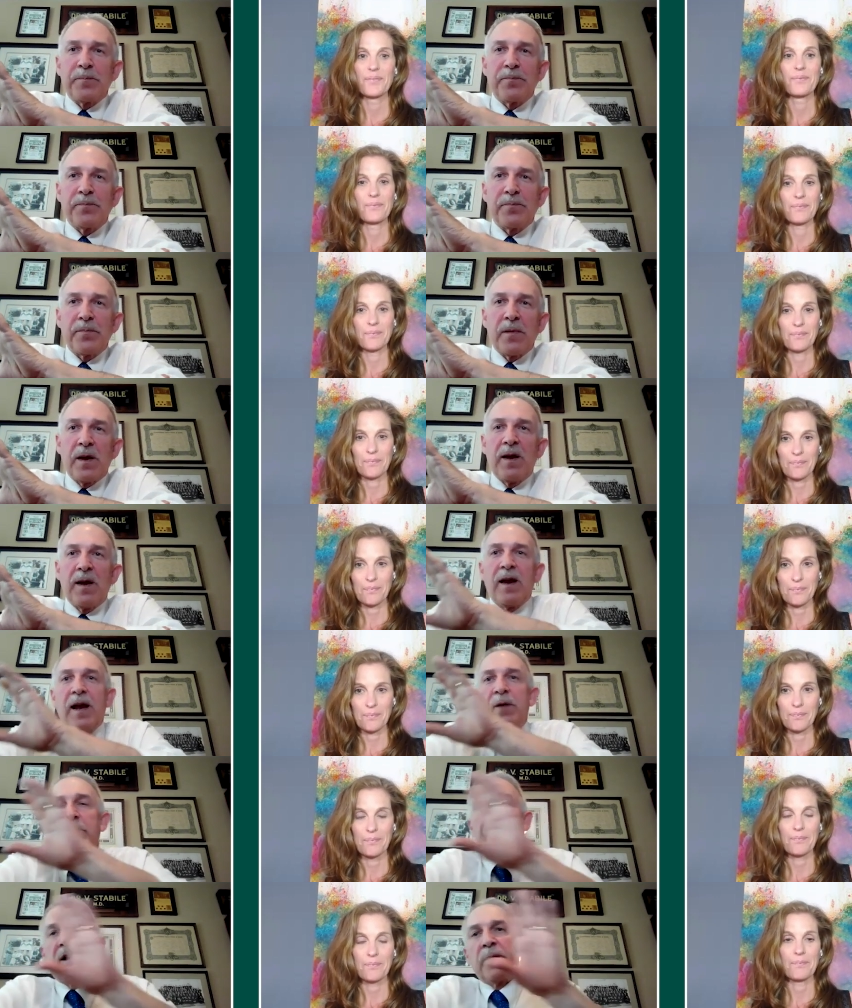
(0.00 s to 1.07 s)
Speaker 1: Mm-hmm.
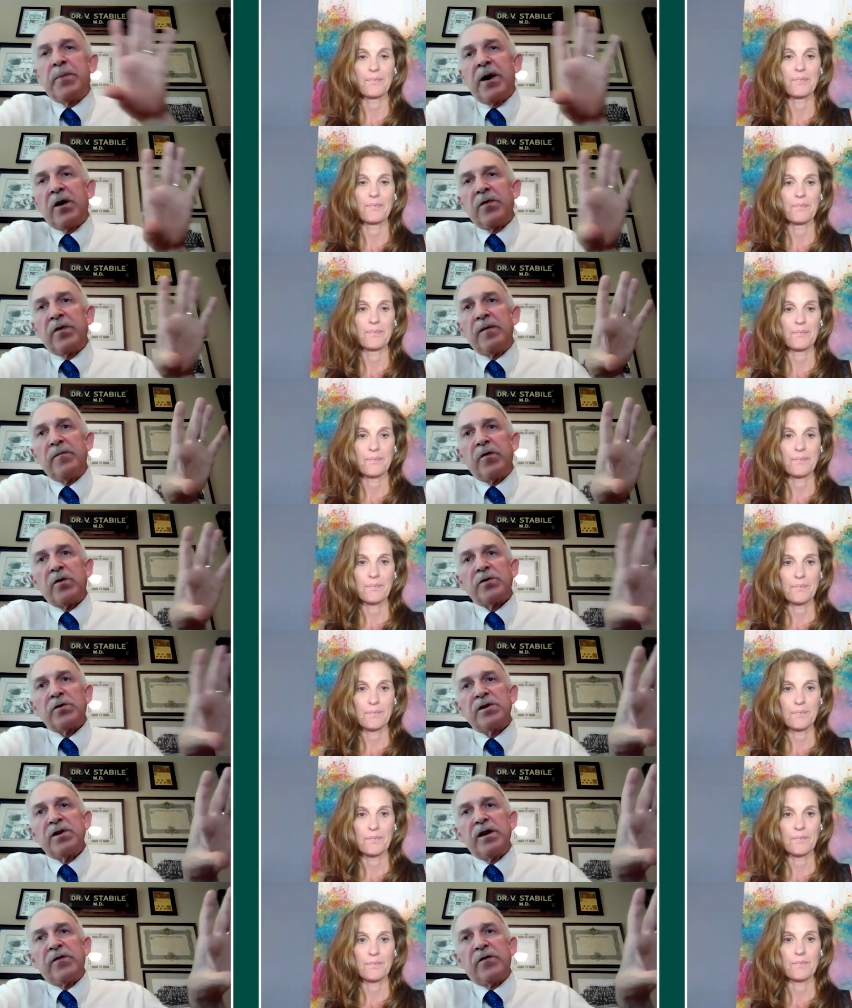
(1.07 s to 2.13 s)
We compared them
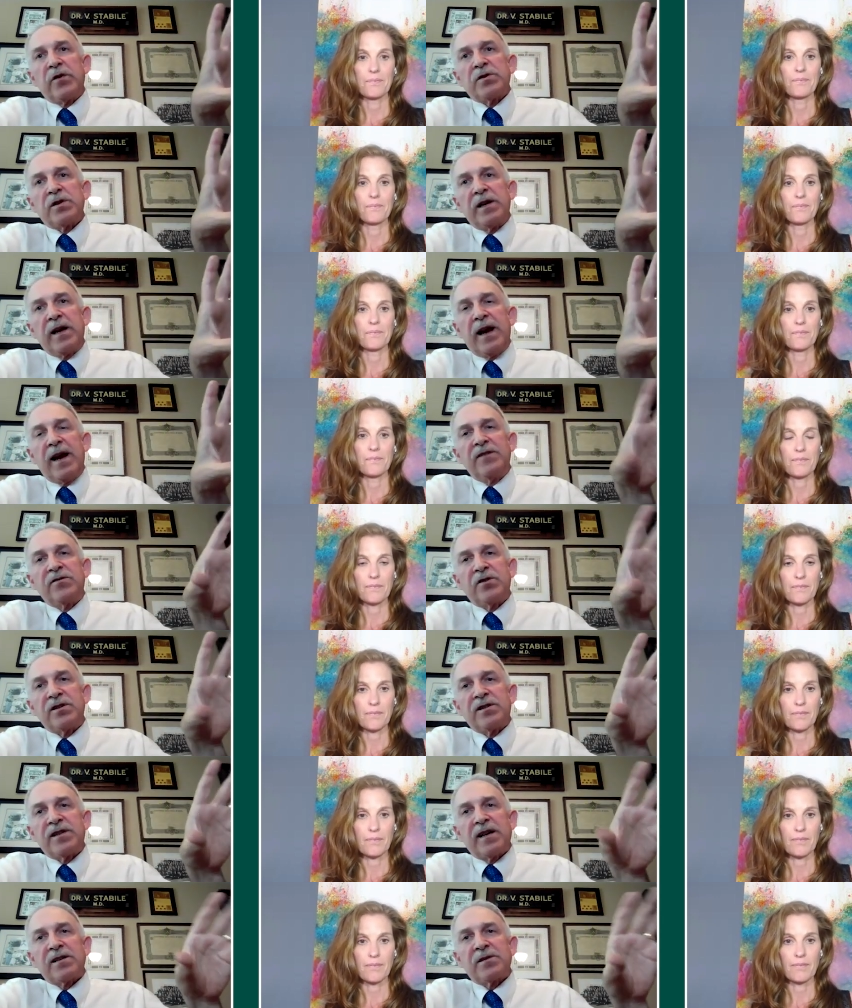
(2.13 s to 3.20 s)
versus, versus an age and
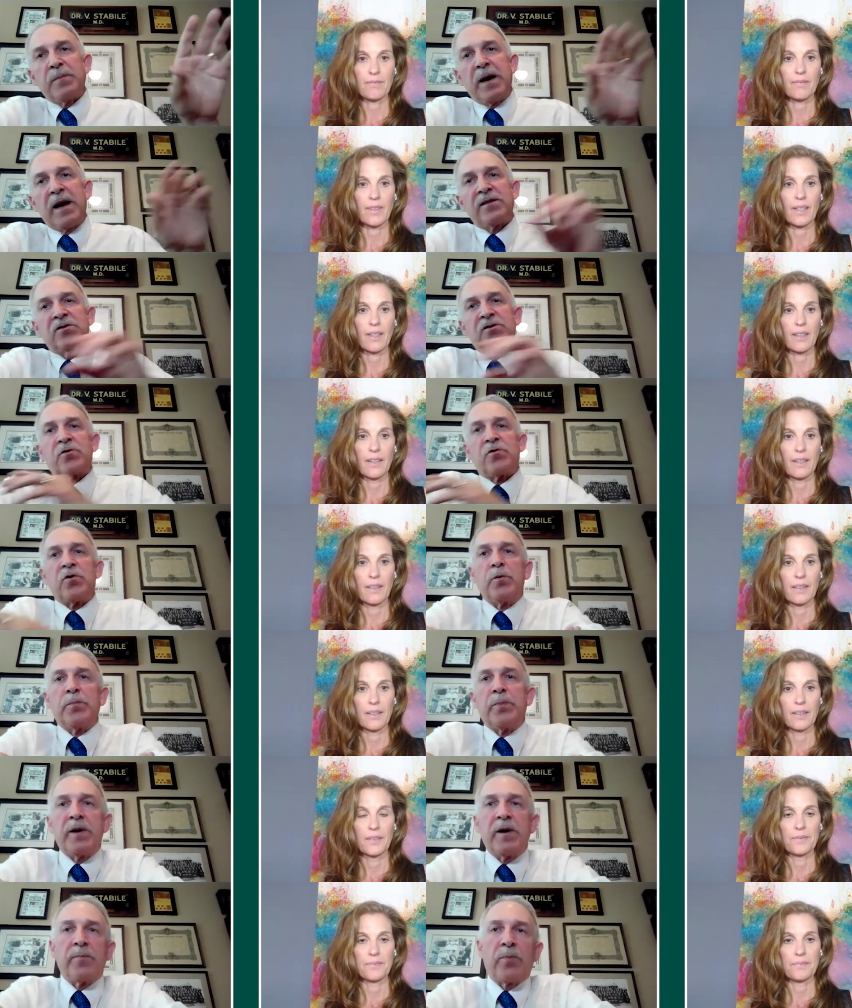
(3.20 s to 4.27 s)
sex matched group
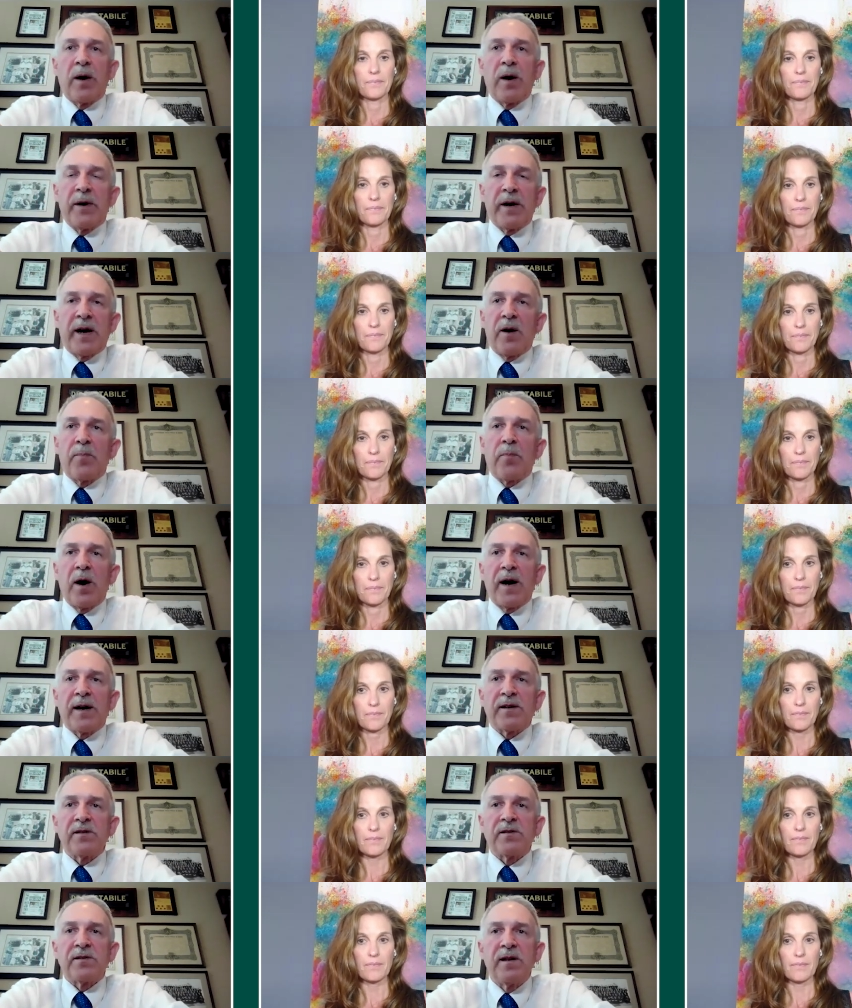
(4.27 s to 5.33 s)
in a primary care
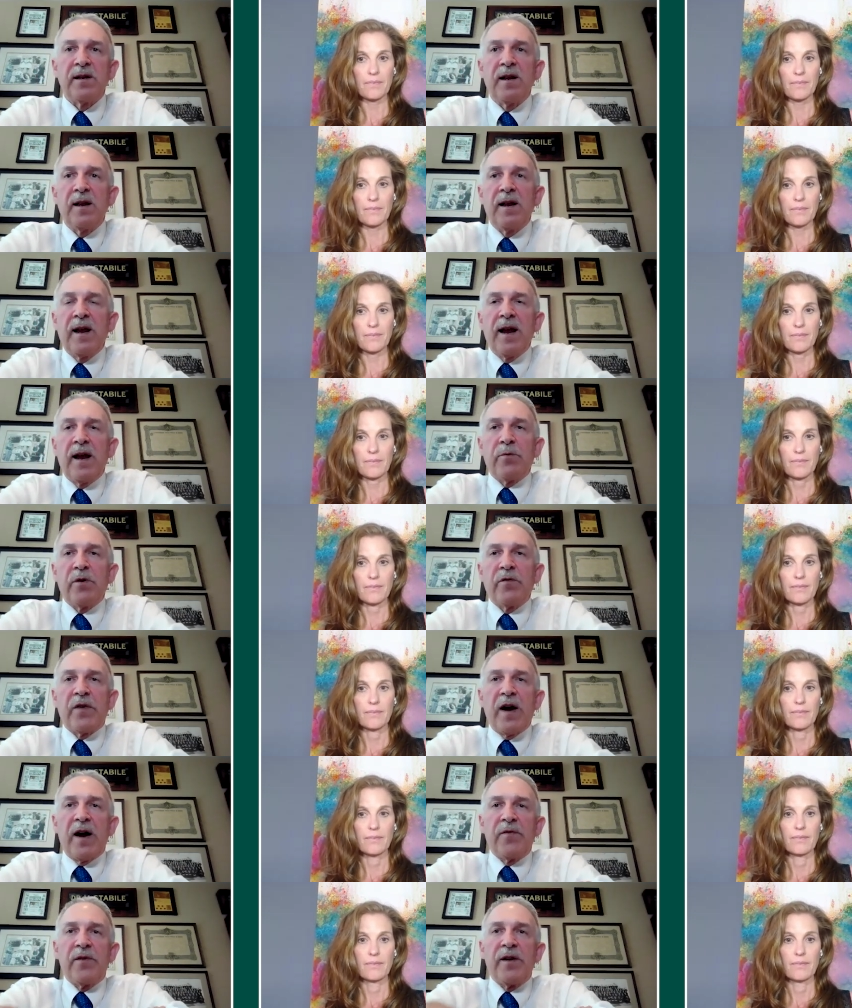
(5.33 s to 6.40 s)
practice. And we
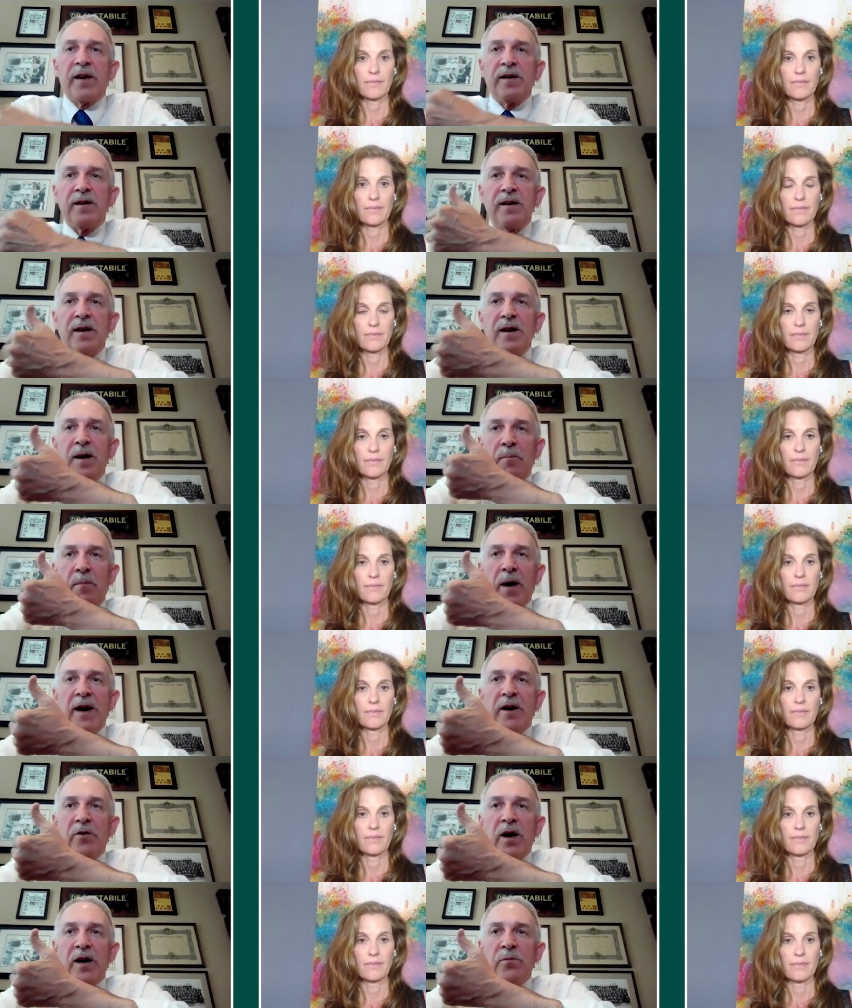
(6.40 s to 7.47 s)
found that
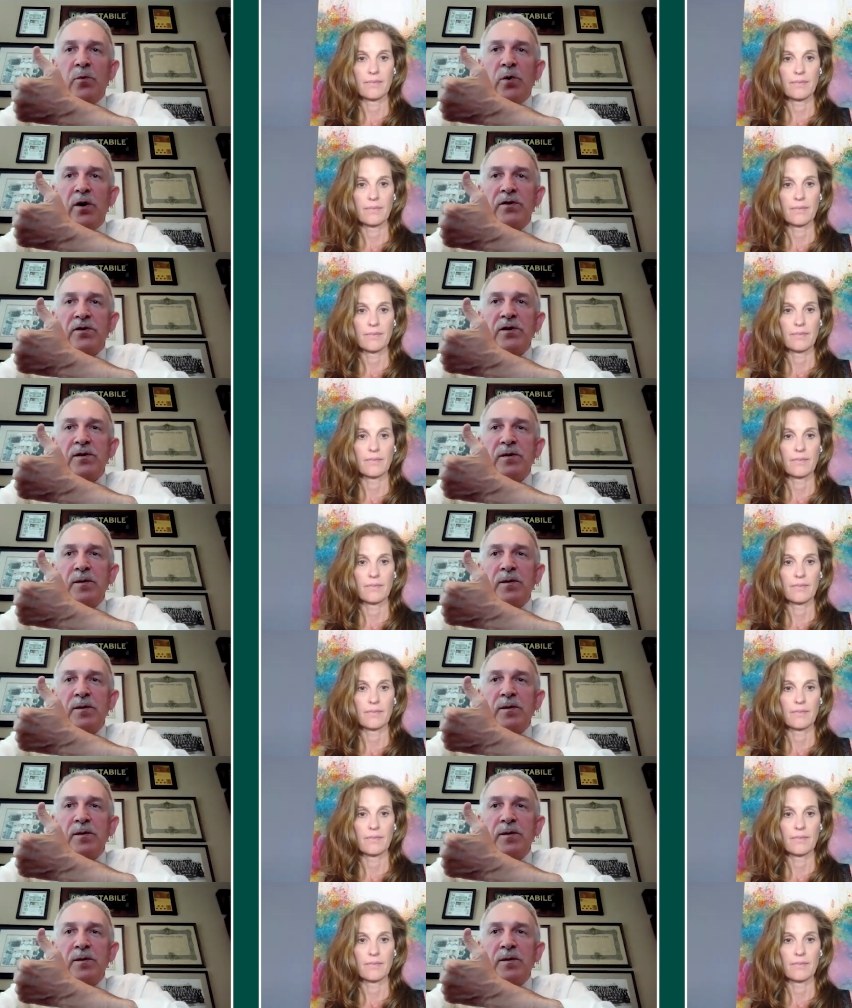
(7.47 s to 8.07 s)
migraine was